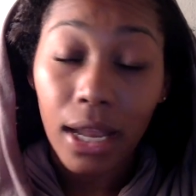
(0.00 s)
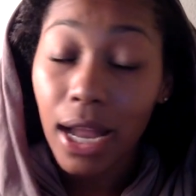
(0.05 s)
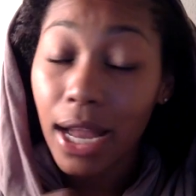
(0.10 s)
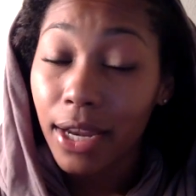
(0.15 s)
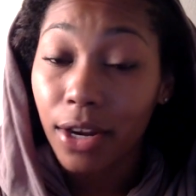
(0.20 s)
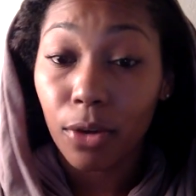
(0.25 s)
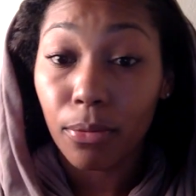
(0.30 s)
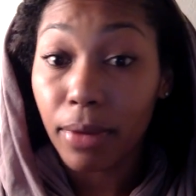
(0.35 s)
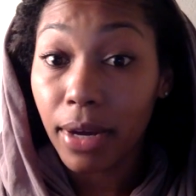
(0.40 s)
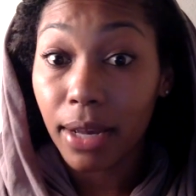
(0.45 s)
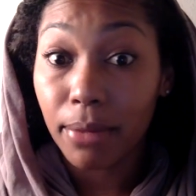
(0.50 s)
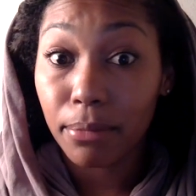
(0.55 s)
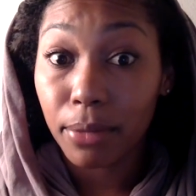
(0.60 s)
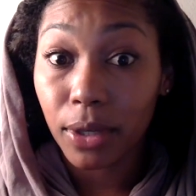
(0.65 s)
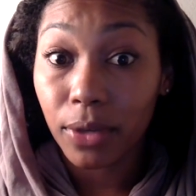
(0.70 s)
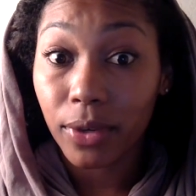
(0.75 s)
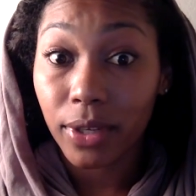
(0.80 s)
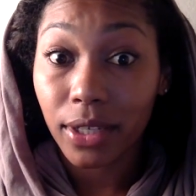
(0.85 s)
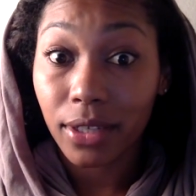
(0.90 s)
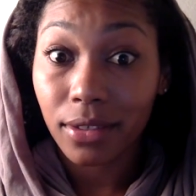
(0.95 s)
I know,
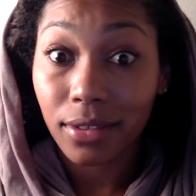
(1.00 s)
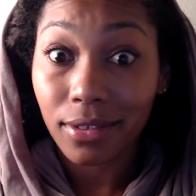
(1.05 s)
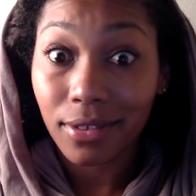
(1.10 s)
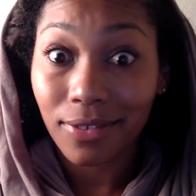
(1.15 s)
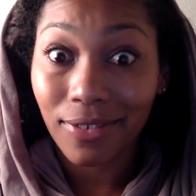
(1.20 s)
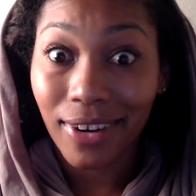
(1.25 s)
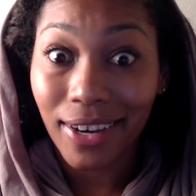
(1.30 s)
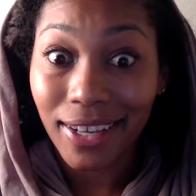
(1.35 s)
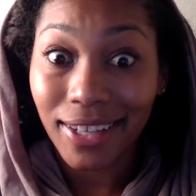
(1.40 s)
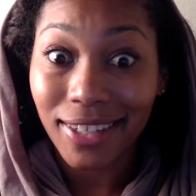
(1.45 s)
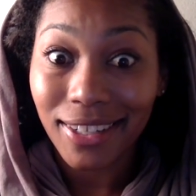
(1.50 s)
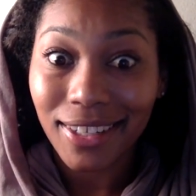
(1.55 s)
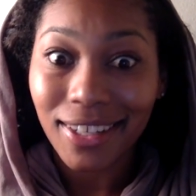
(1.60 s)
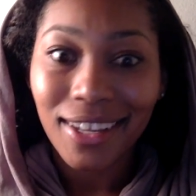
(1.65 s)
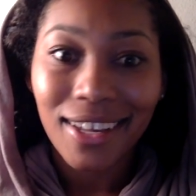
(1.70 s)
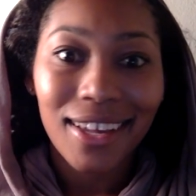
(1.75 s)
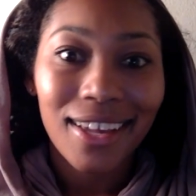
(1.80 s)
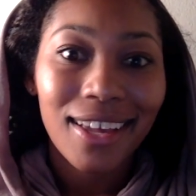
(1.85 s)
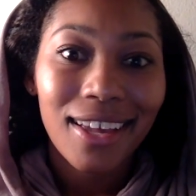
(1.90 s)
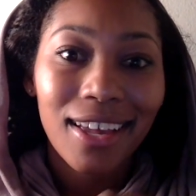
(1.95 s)
mind-blowing, right?
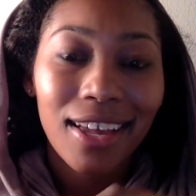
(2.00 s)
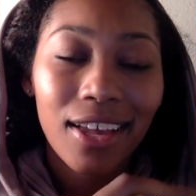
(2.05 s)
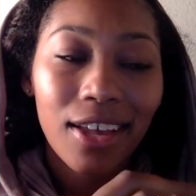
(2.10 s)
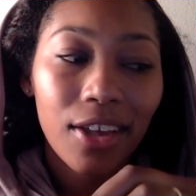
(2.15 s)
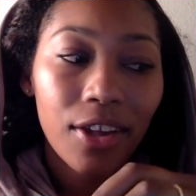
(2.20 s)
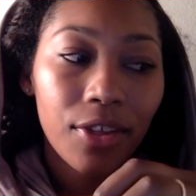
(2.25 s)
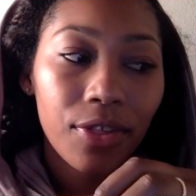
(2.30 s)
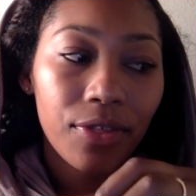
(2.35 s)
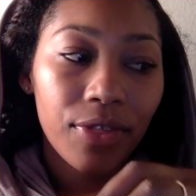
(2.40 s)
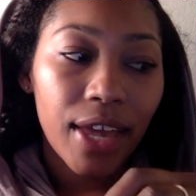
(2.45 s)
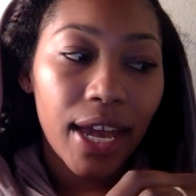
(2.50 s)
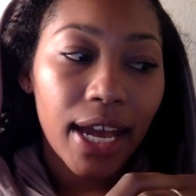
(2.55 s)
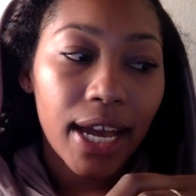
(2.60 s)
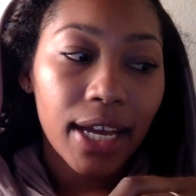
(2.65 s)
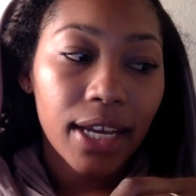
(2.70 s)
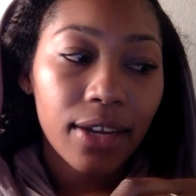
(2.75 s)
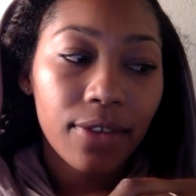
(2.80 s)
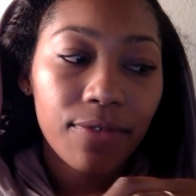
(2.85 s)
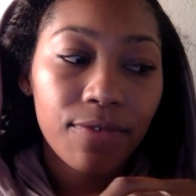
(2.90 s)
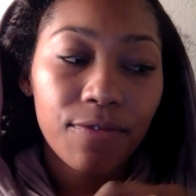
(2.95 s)

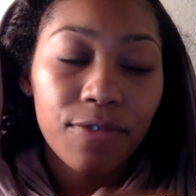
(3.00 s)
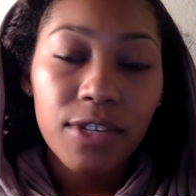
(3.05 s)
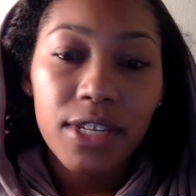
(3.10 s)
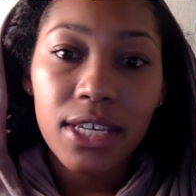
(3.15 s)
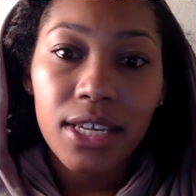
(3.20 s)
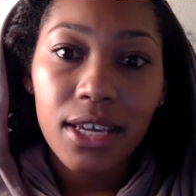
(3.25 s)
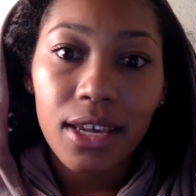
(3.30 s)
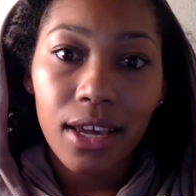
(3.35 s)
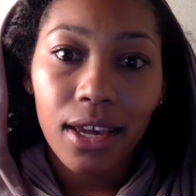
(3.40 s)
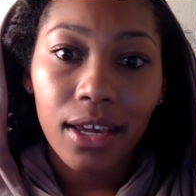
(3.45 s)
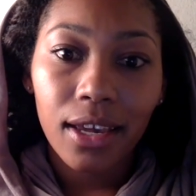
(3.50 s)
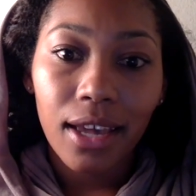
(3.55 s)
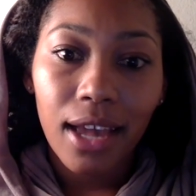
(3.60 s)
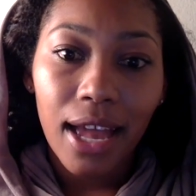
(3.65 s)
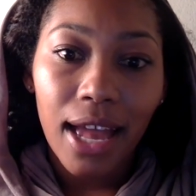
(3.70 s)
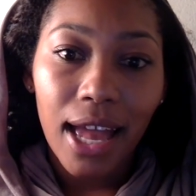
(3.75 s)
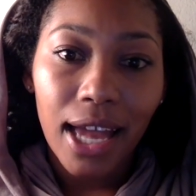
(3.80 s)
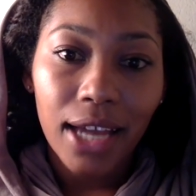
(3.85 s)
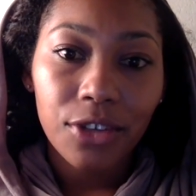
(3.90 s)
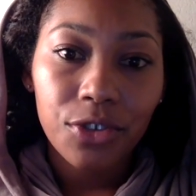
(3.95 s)
That fleeing,
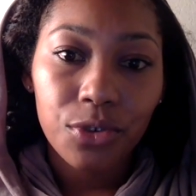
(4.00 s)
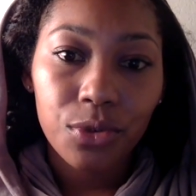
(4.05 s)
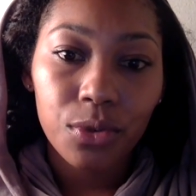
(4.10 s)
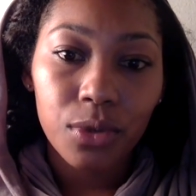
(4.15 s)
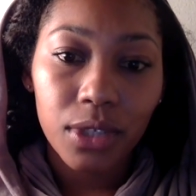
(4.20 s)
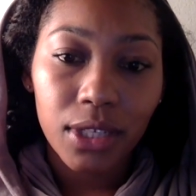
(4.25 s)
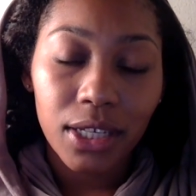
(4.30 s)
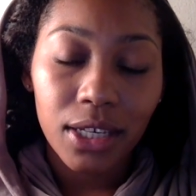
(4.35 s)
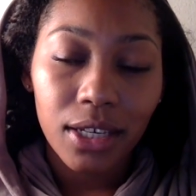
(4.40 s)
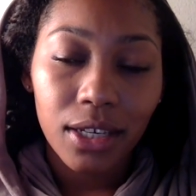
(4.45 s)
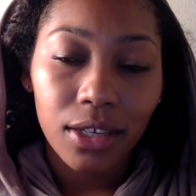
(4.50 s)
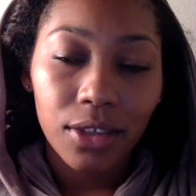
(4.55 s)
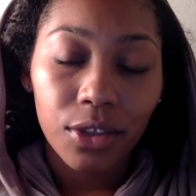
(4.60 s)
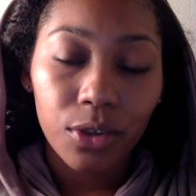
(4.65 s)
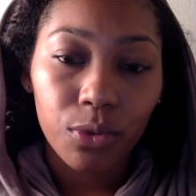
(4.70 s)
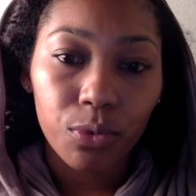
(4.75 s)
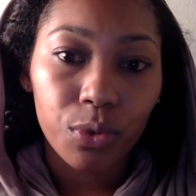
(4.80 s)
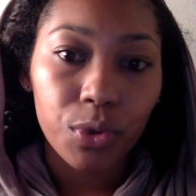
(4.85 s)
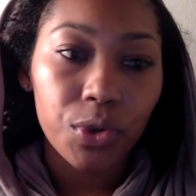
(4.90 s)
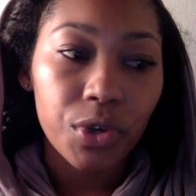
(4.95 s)
actually,
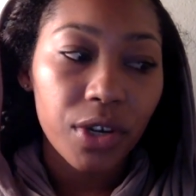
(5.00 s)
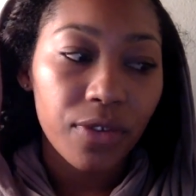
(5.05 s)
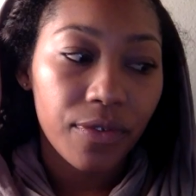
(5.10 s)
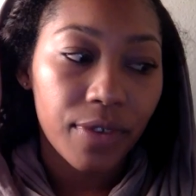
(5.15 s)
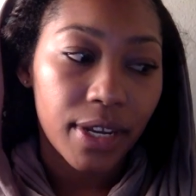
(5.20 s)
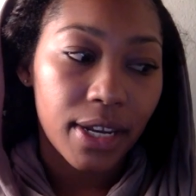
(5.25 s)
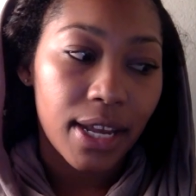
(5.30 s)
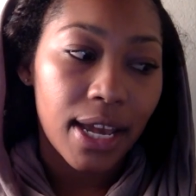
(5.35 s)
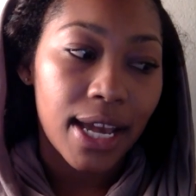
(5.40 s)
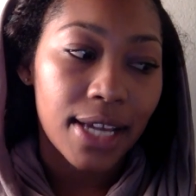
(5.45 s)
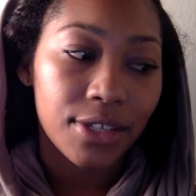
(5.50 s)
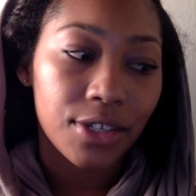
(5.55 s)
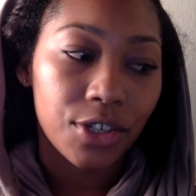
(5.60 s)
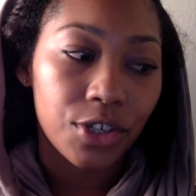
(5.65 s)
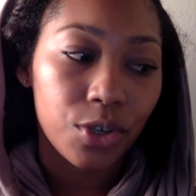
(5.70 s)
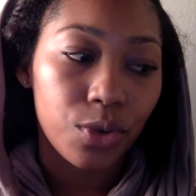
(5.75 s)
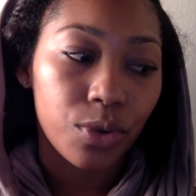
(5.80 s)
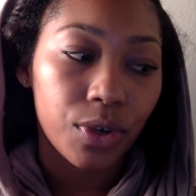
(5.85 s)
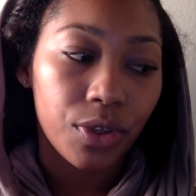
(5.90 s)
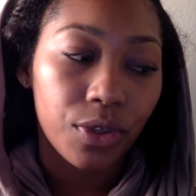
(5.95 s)
the root of it has to
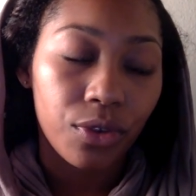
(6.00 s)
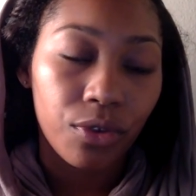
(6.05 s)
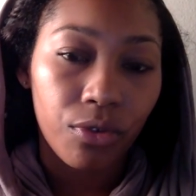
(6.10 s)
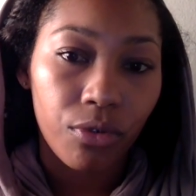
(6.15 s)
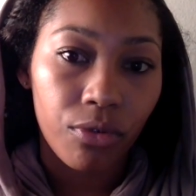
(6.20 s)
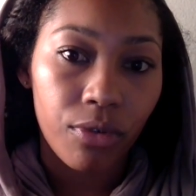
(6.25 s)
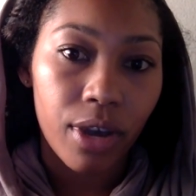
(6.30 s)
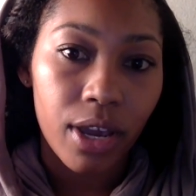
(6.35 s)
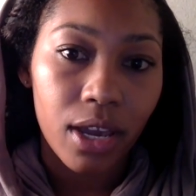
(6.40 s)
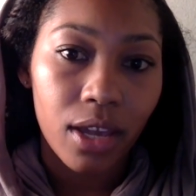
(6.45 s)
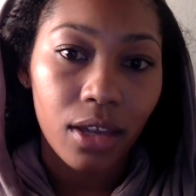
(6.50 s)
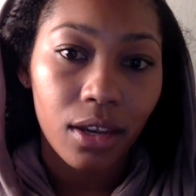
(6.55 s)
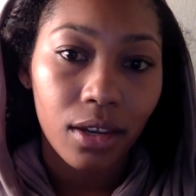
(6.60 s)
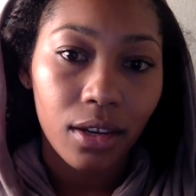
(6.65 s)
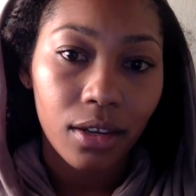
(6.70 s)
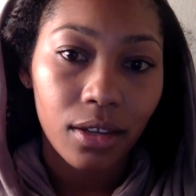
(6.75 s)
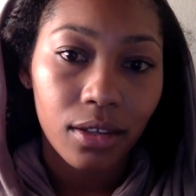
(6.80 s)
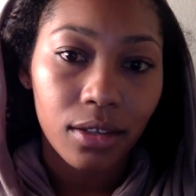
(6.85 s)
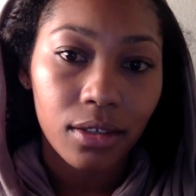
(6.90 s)
do with grain,